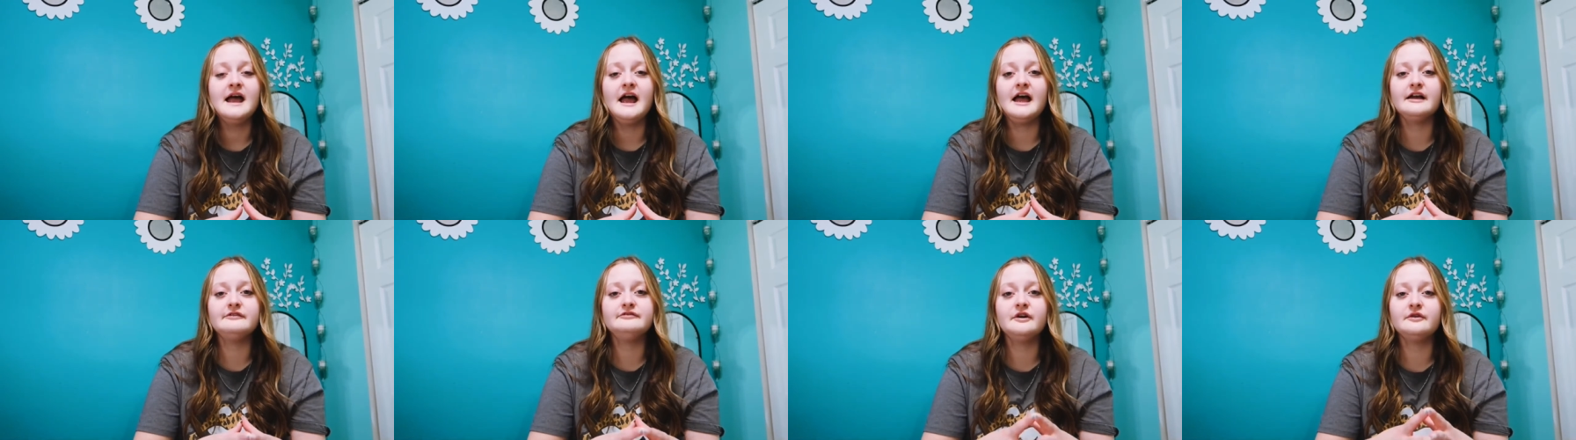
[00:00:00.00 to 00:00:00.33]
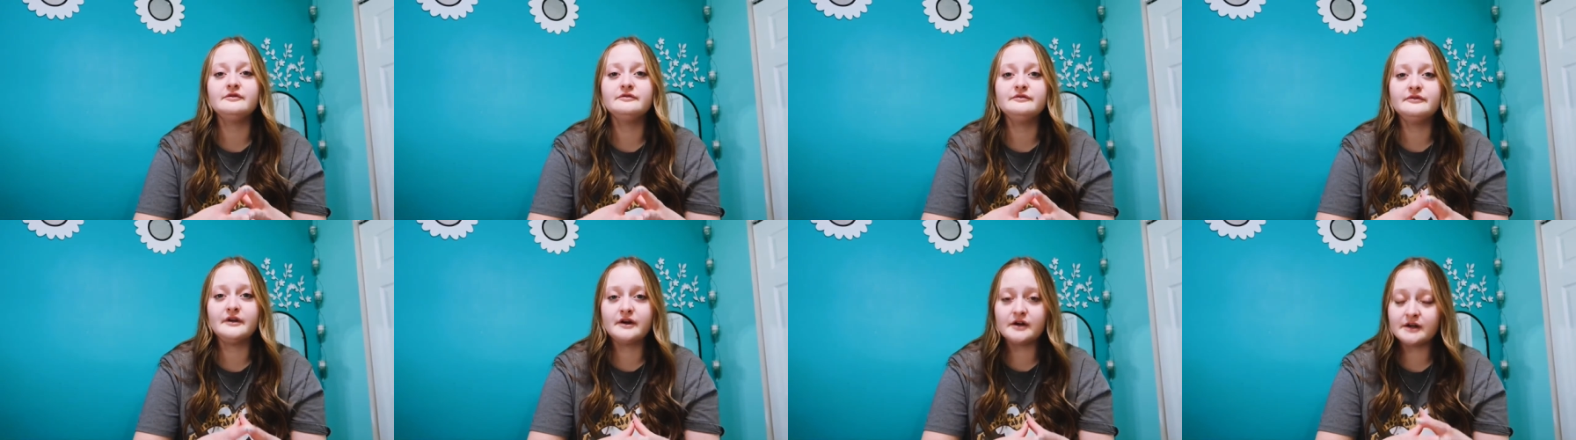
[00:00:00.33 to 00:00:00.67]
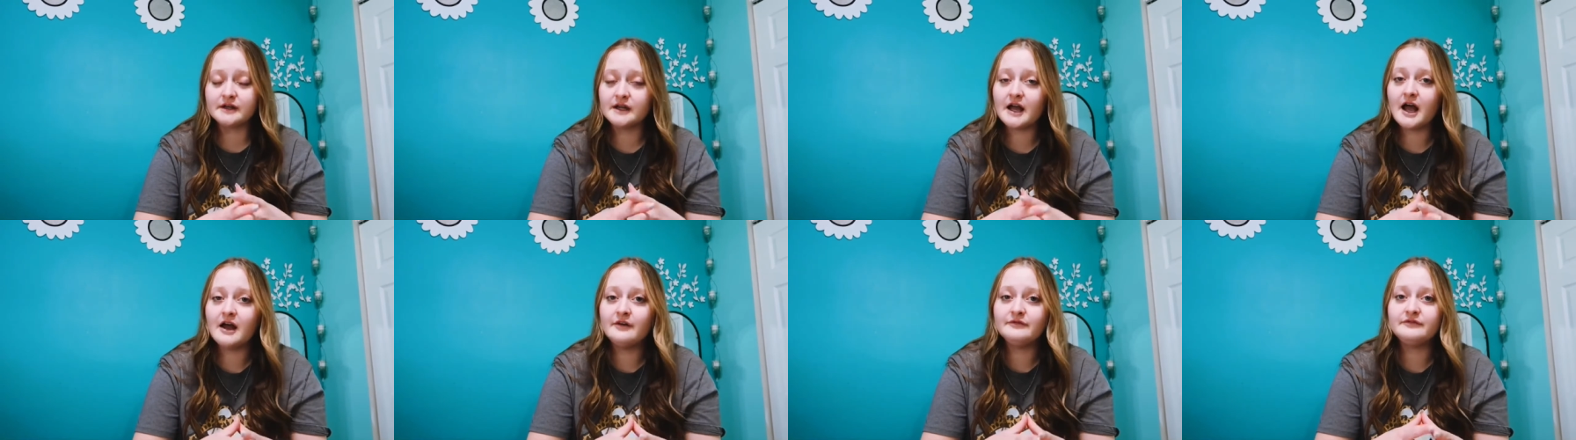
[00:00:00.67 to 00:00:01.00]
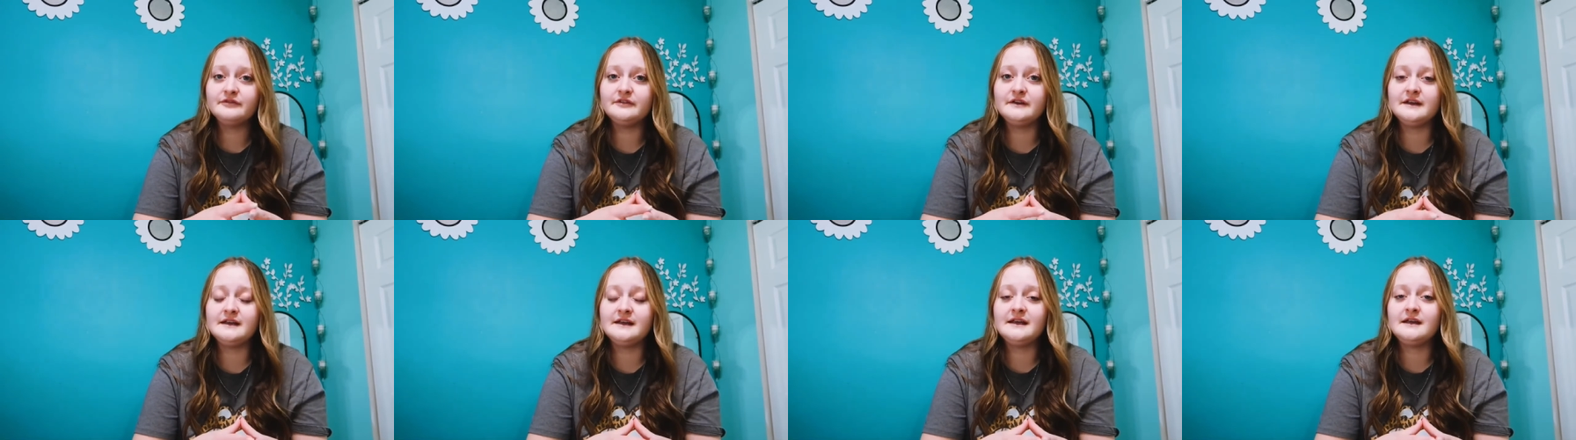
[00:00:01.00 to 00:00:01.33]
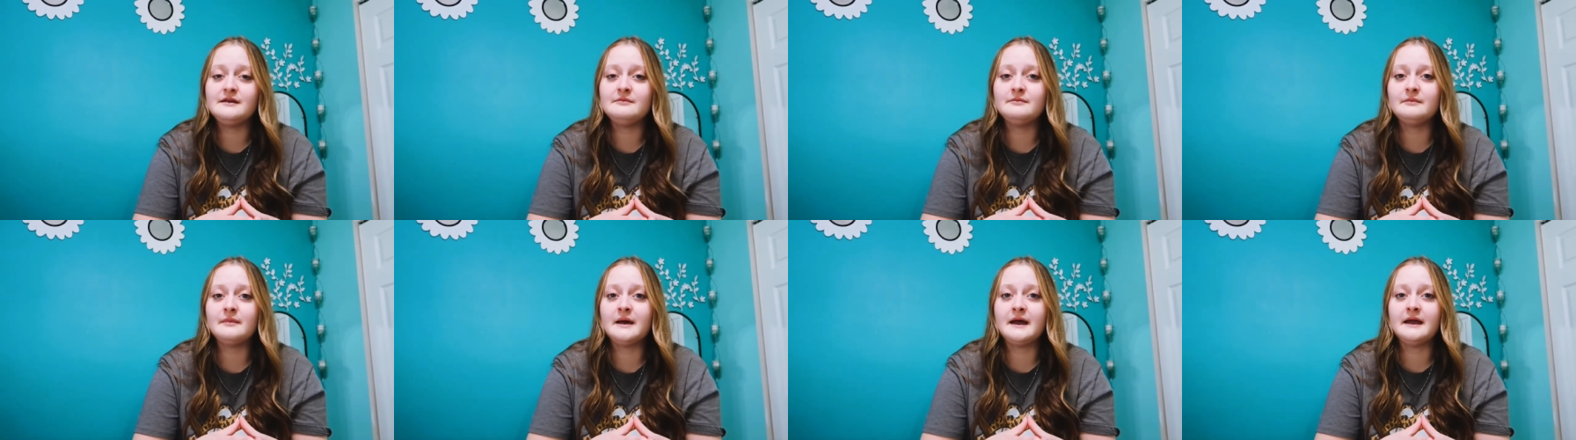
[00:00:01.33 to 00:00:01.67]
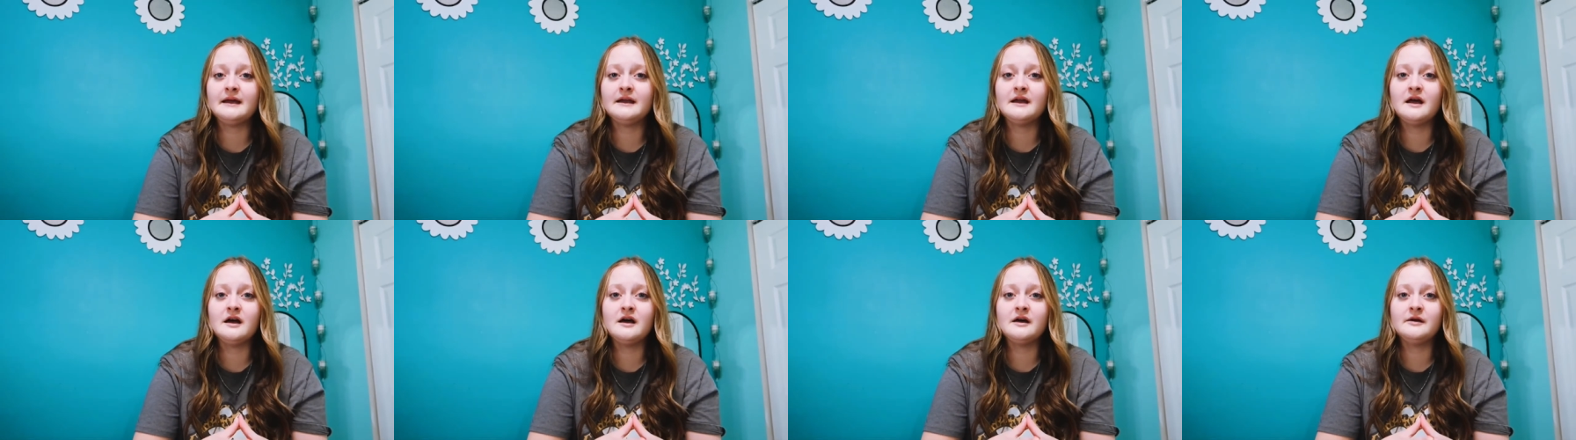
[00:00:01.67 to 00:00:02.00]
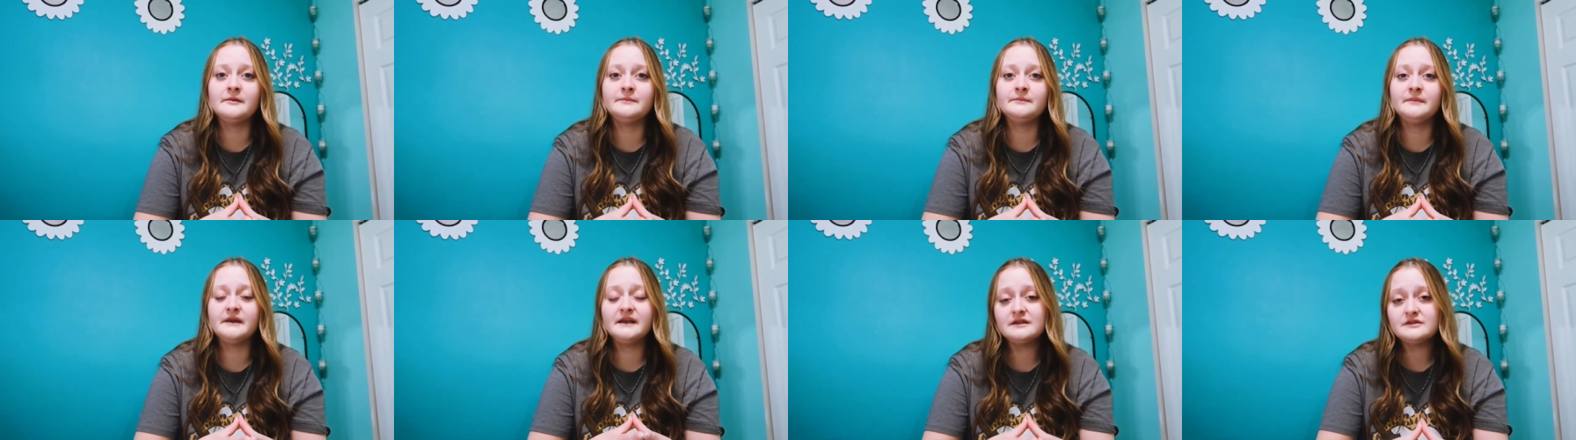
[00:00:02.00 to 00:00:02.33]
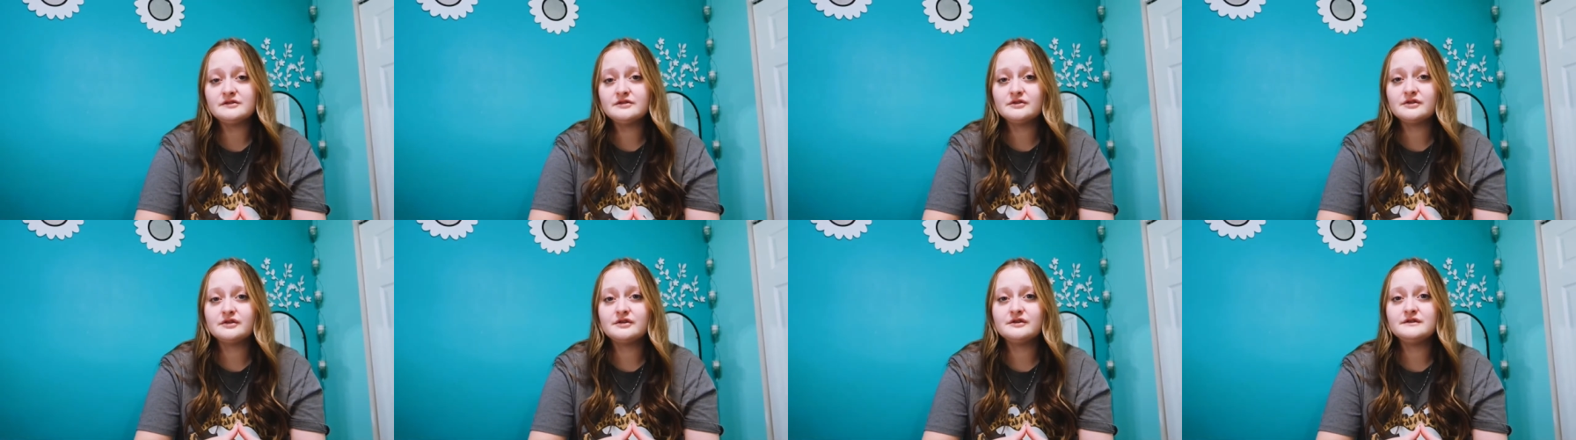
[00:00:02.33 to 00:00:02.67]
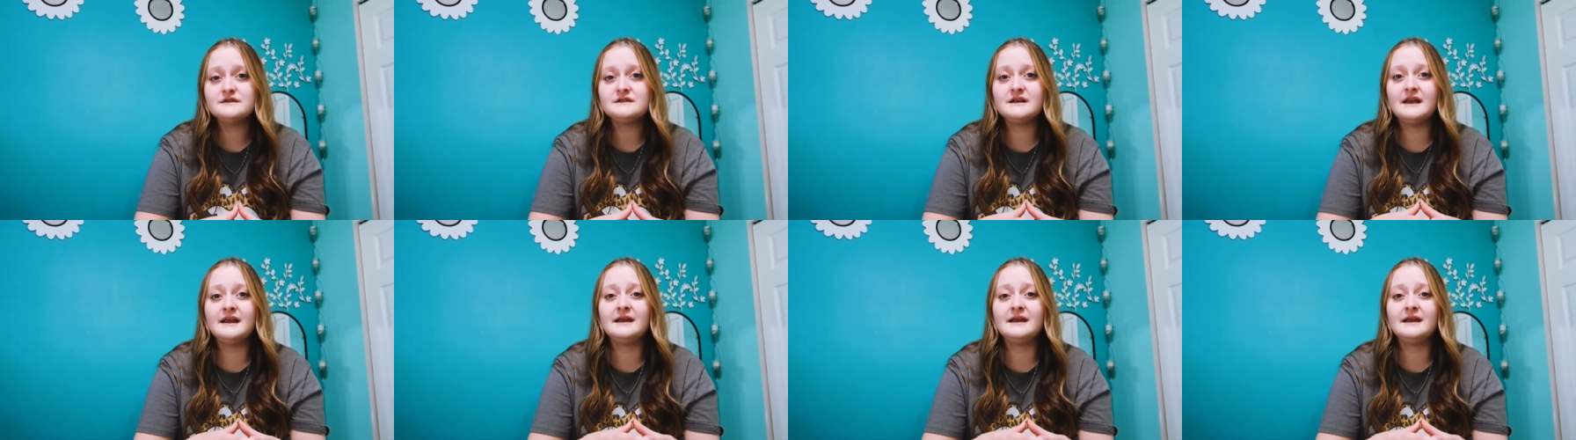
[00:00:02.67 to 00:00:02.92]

I felt very confident in my answers,